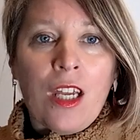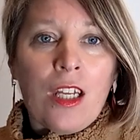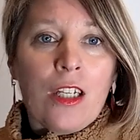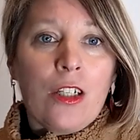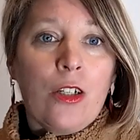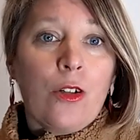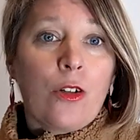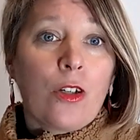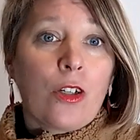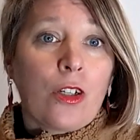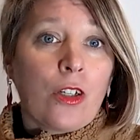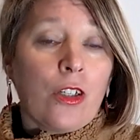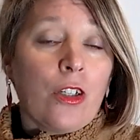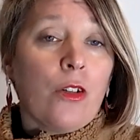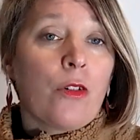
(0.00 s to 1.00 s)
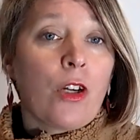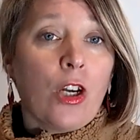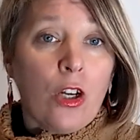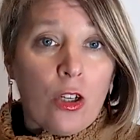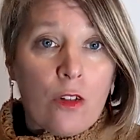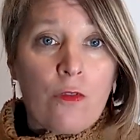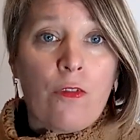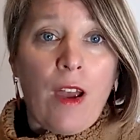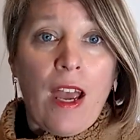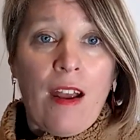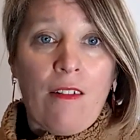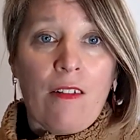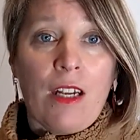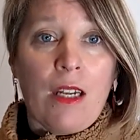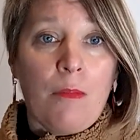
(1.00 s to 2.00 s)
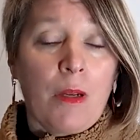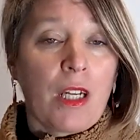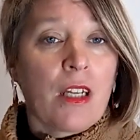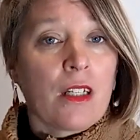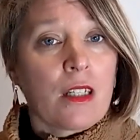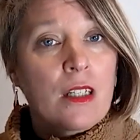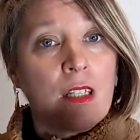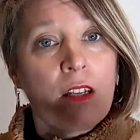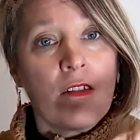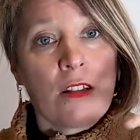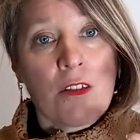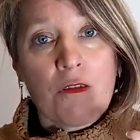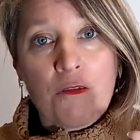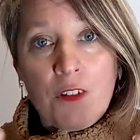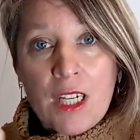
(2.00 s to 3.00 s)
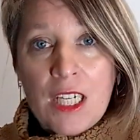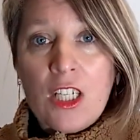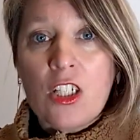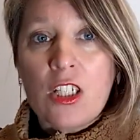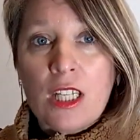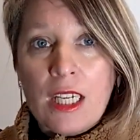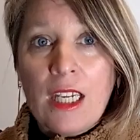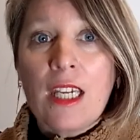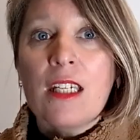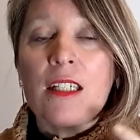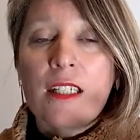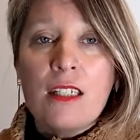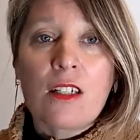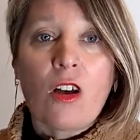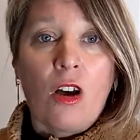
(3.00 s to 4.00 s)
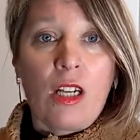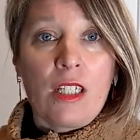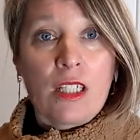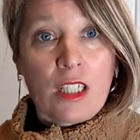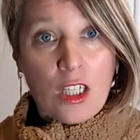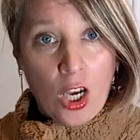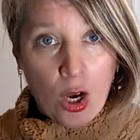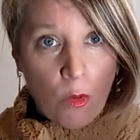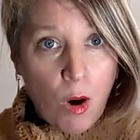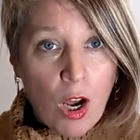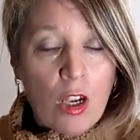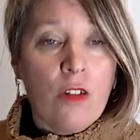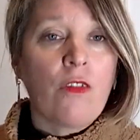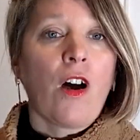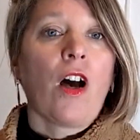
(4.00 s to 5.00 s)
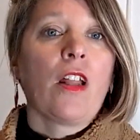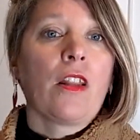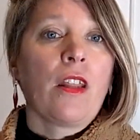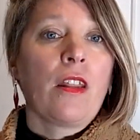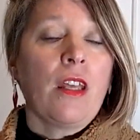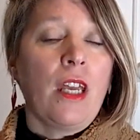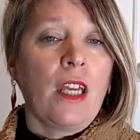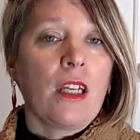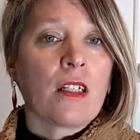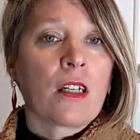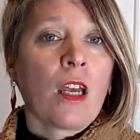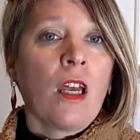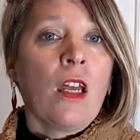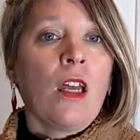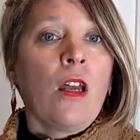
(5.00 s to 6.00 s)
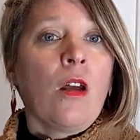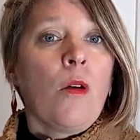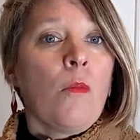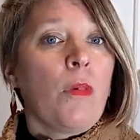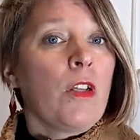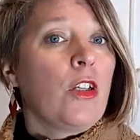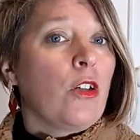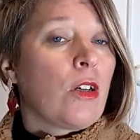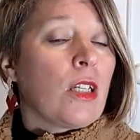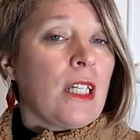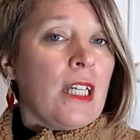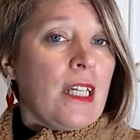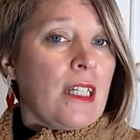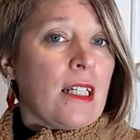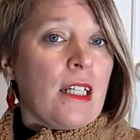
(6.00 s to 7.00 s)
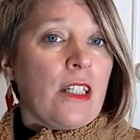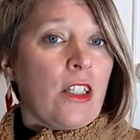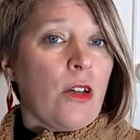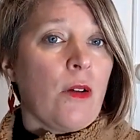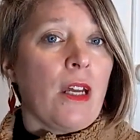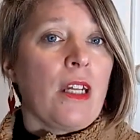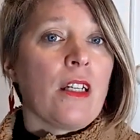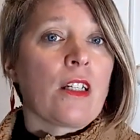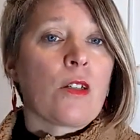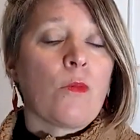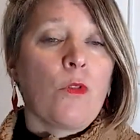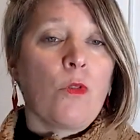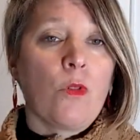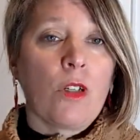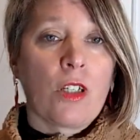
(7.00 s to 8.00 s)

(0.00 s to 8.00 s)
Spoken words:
you could vary, because the finish thing is designed to go over other things, but you could easily do it in a smaller